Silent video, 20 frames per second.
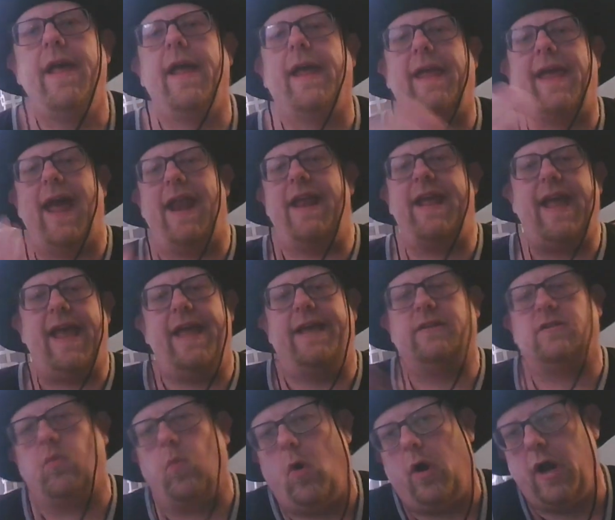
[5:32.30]
getting
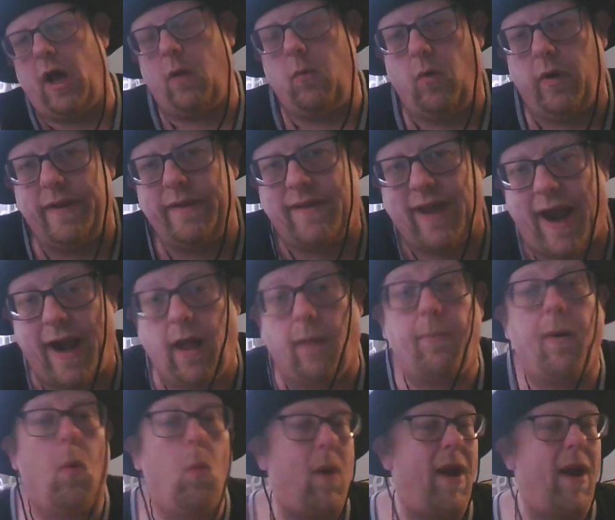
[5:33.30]
his one-on-one title. But